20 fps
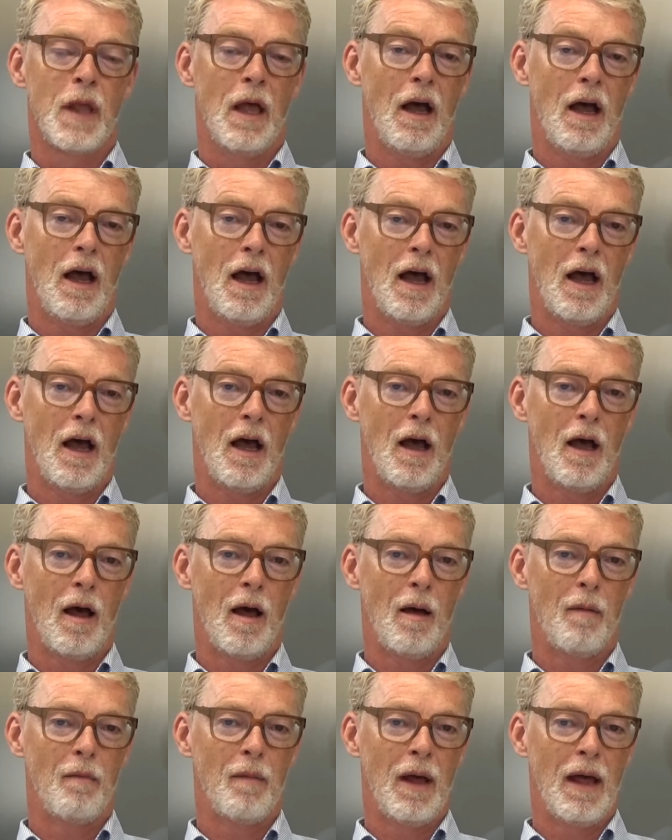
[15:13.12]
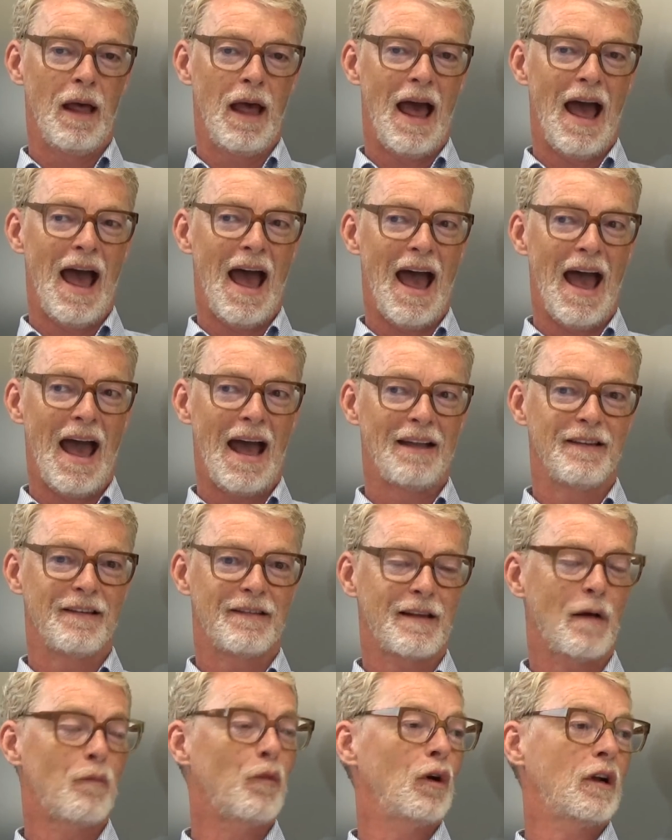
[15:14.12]
and
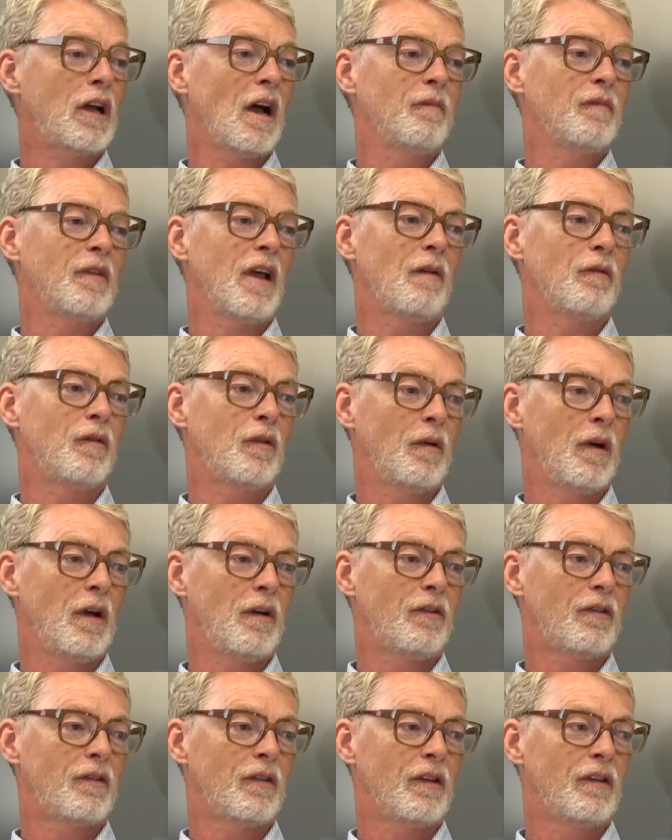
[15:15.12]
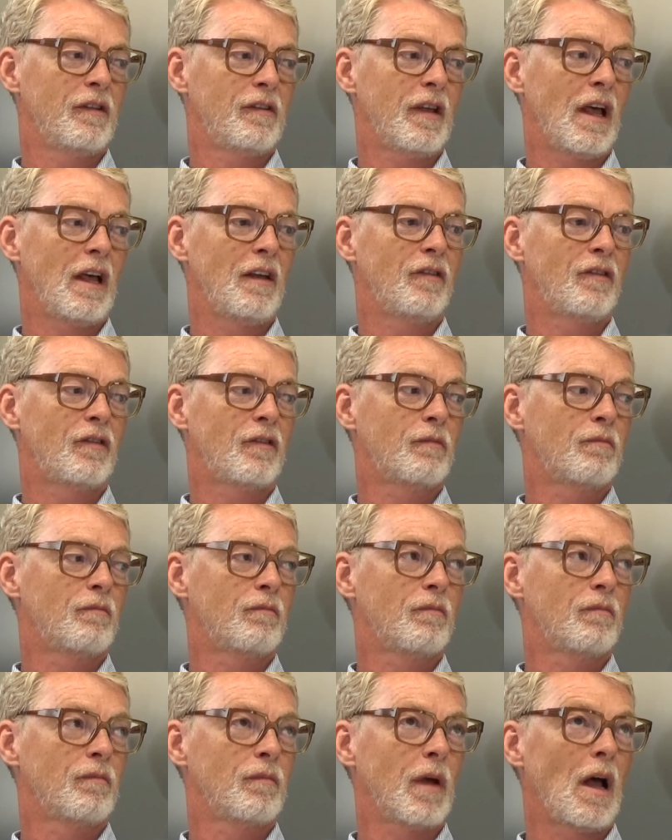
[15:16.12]
someone comes up to us and says,
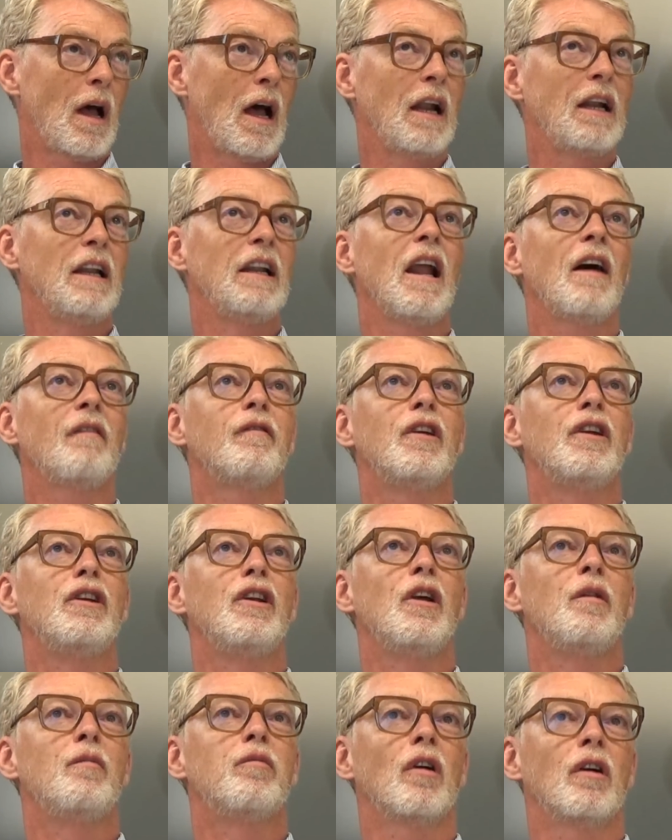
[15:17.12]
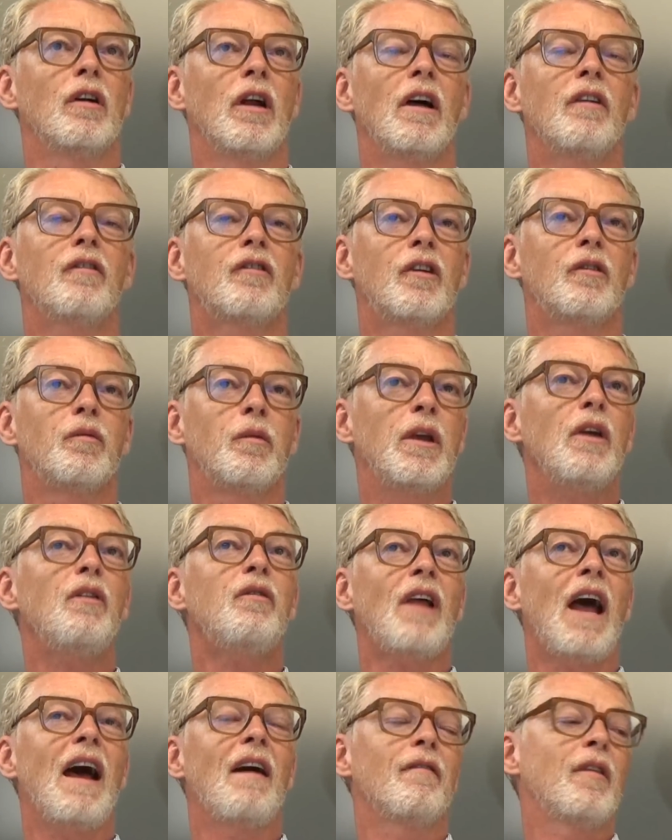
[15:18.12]
I love your new products, because we used
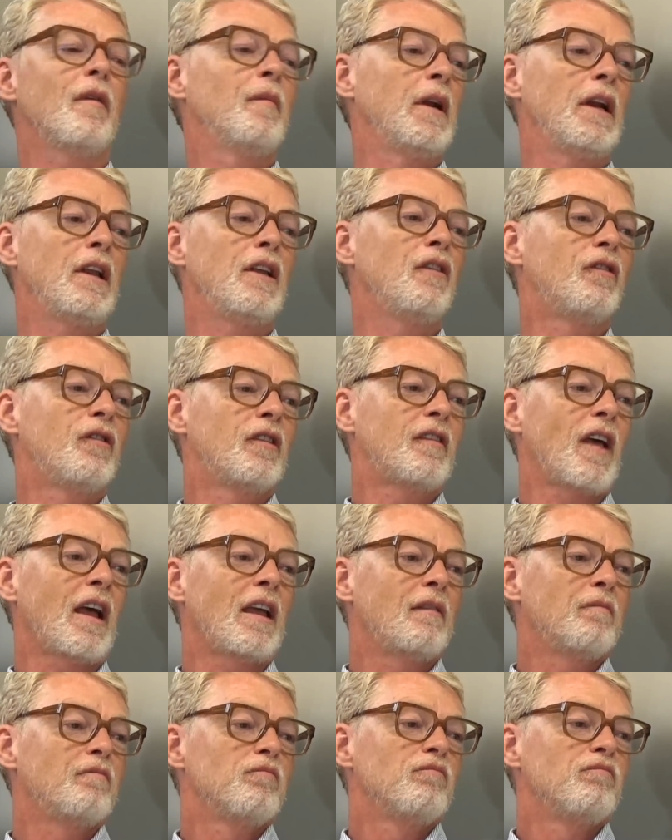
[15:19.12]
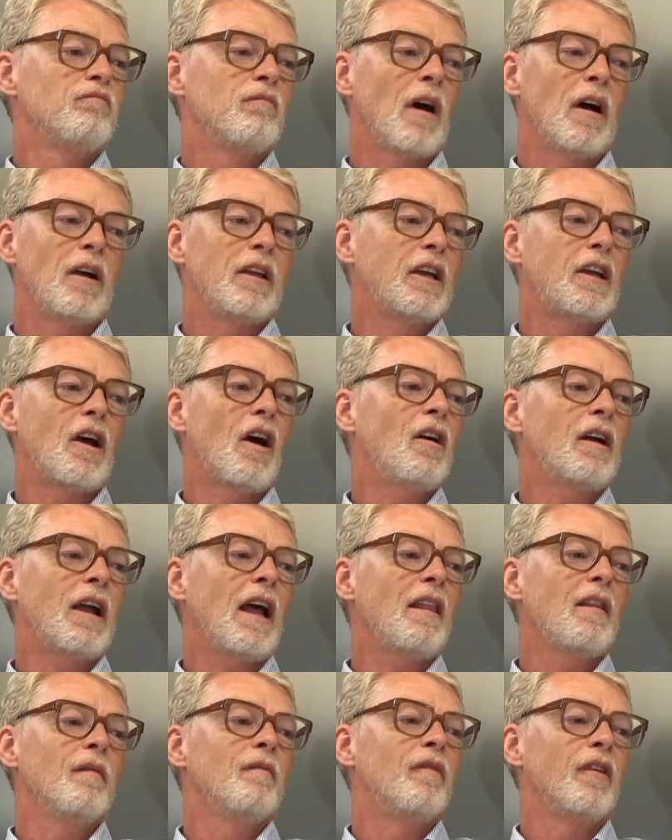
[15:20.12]
to have them and it used to take, oh, you can't
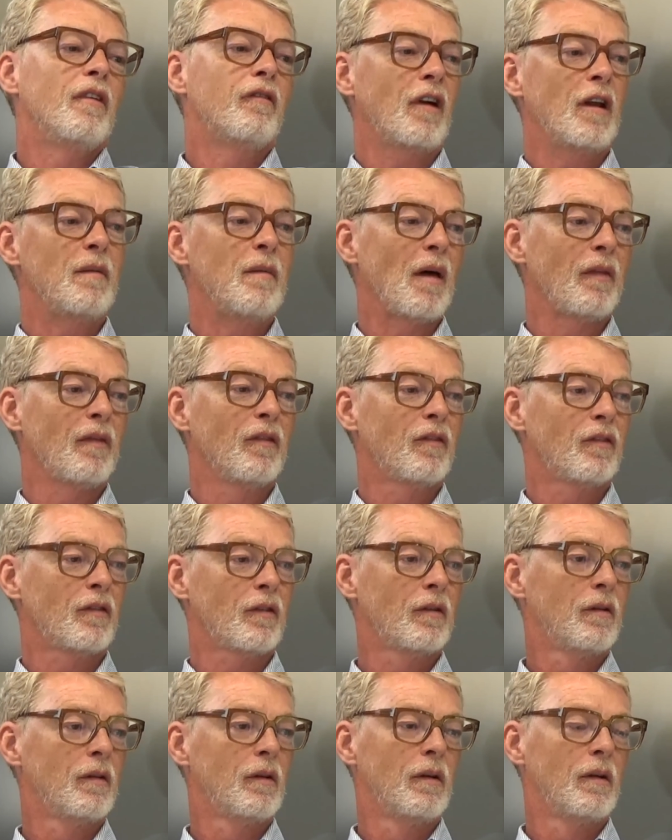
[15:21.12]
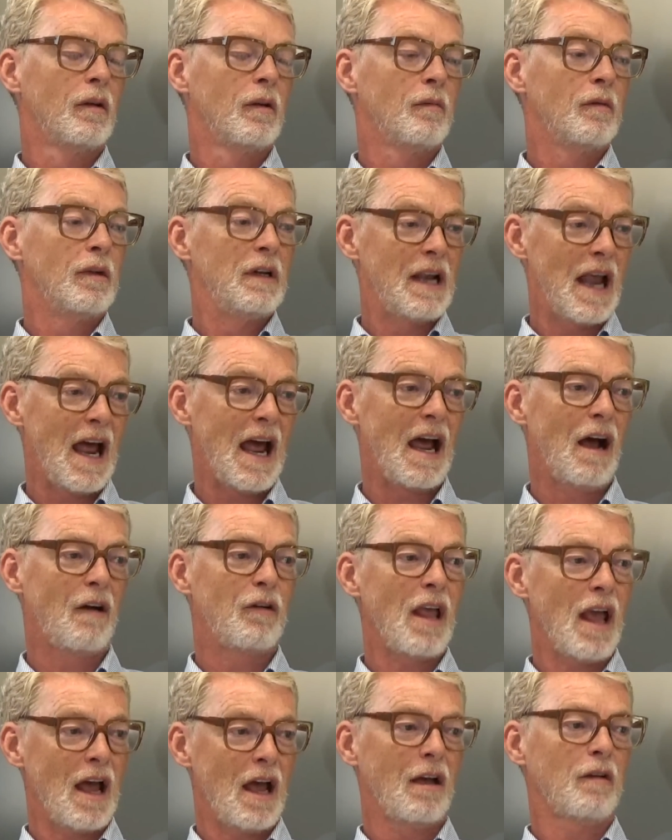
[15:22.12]
get them for 3 months. Now,
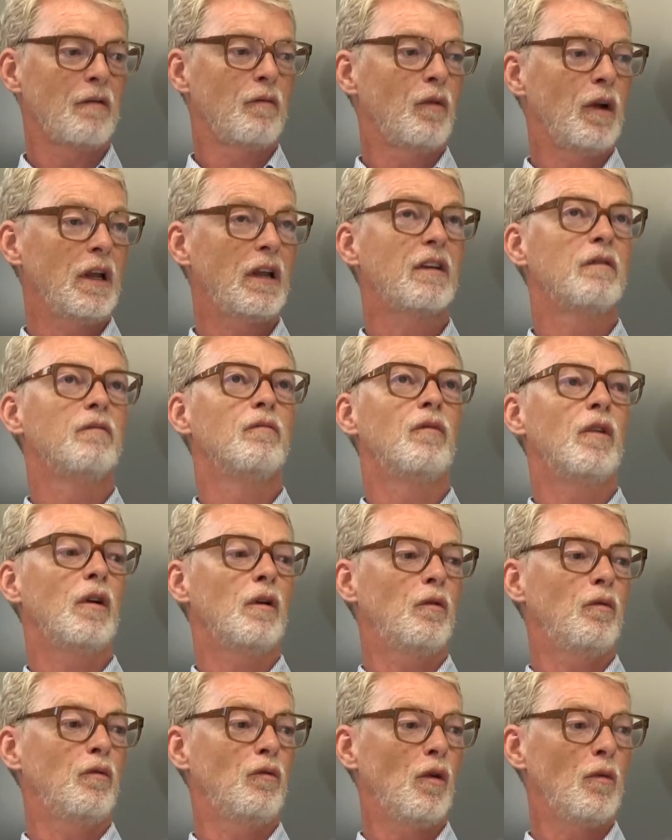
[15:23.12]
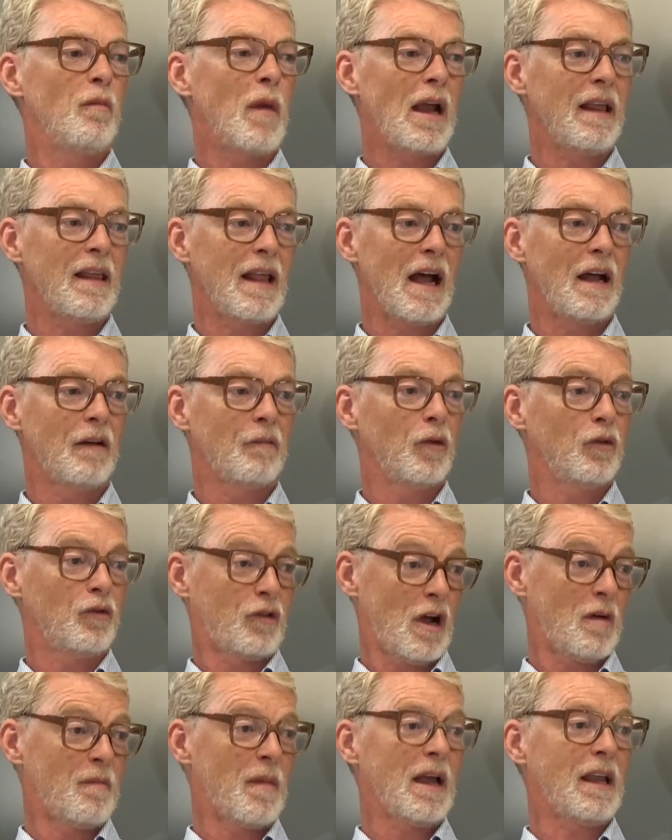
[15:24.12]
yeah, we'll make that, we'll
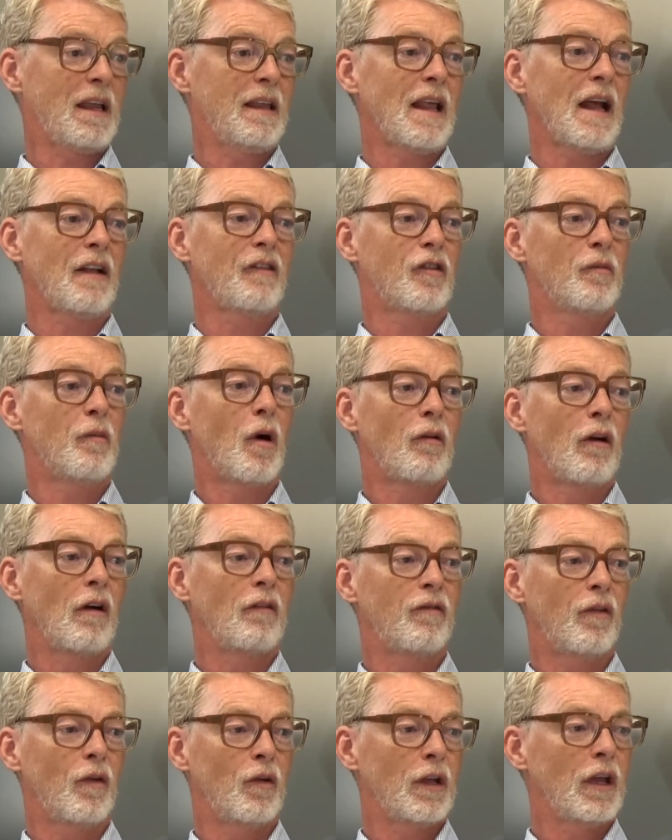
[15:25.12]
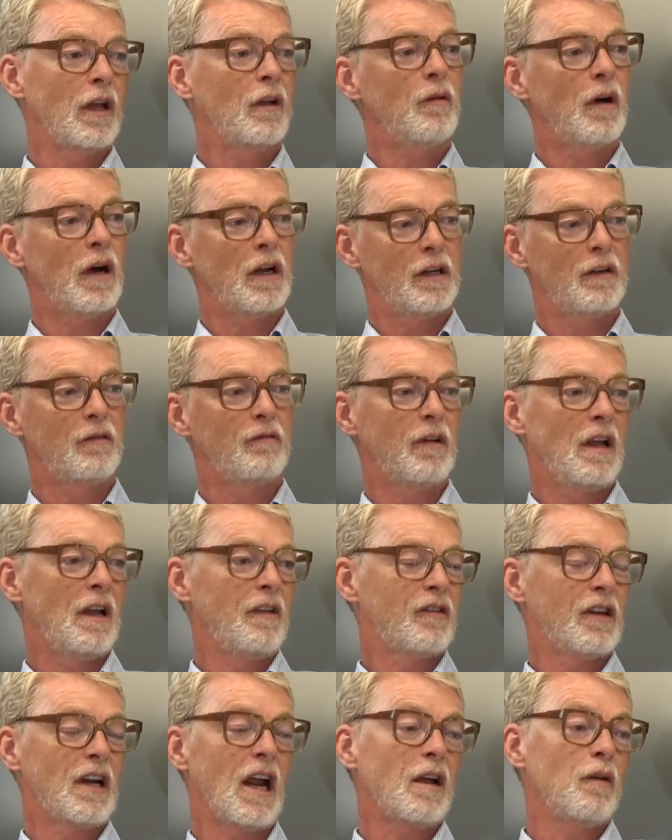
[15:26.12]
start making that tomorrow for you, and
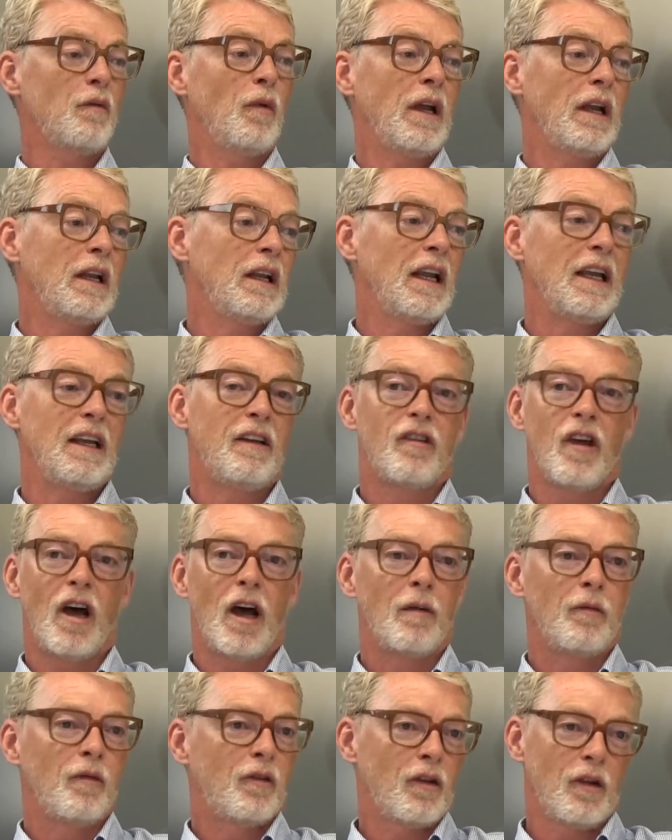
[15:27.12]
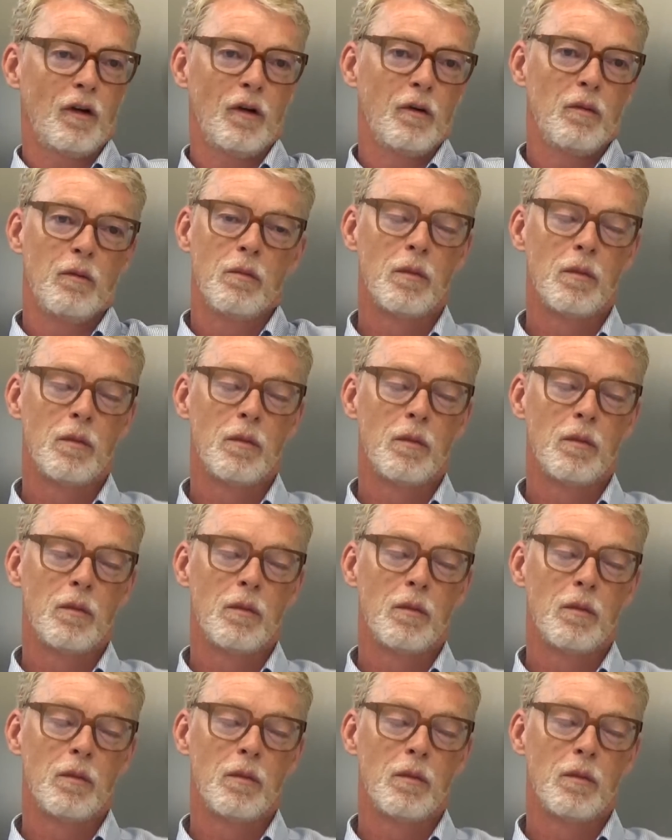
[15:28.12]
it's an 8-week lead time to